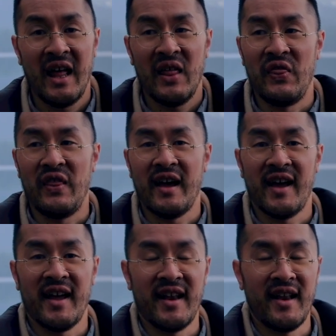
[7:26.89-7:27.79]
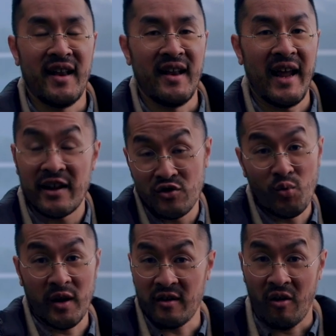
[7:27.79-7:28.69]
then, and you
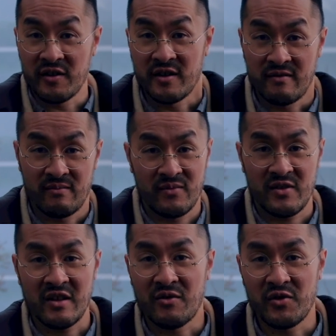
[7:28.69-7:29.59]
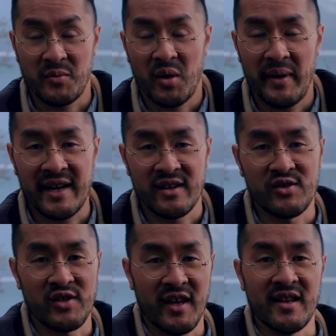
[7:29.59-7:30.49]
want it all in a single small
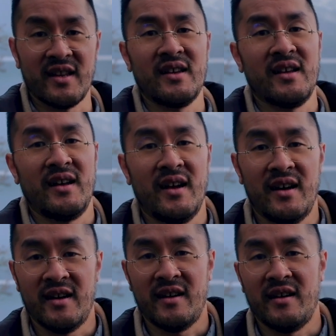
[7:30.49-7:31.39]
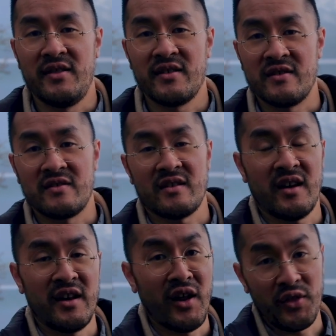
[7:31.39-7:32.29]
package, then uh, this is
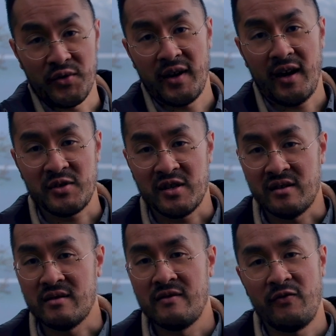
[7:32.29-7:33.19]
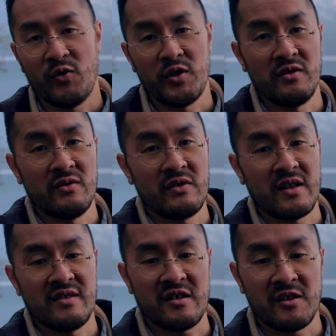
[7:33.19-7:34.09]
another great option for you to
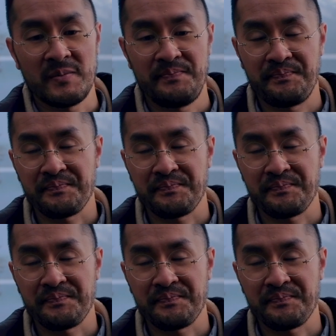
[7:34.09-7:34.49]
consider.